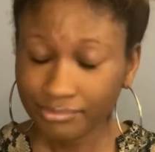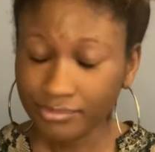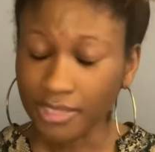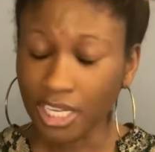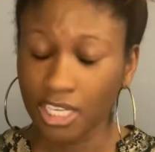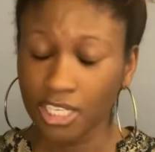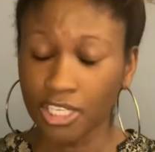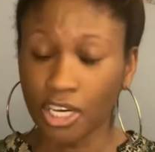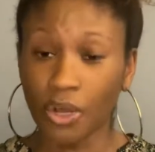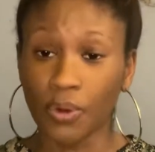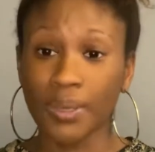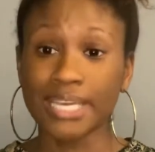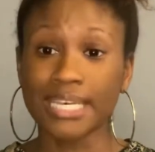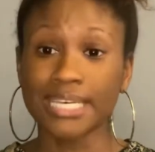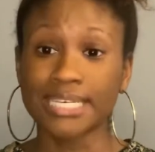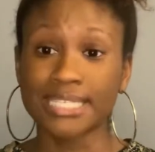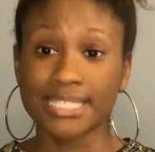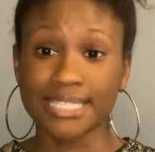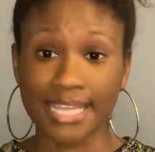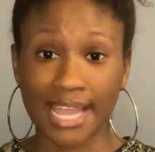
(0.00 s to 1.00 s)
you know, he
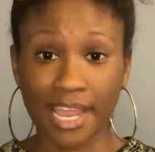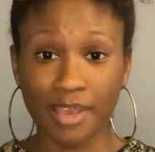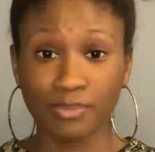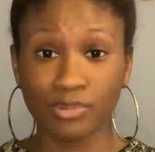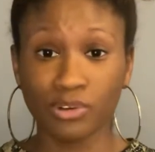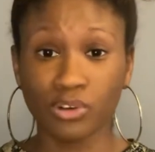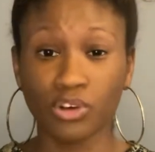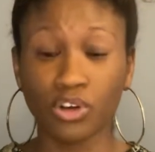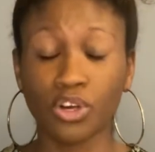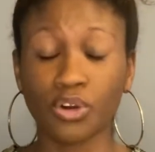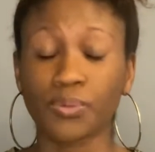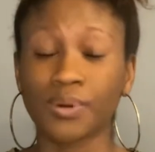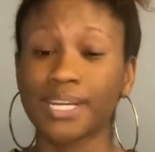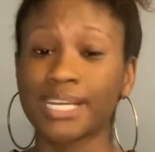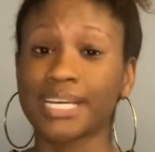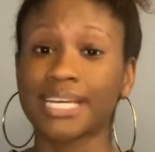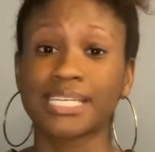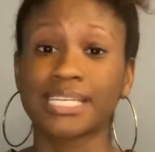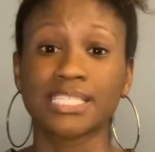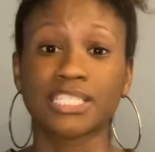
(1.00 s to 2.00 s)
is stable.
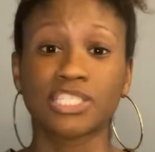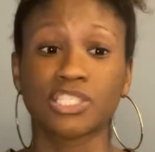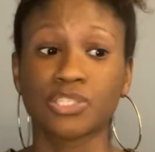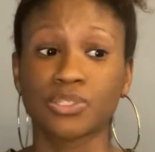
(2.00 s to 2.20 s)
Karina gets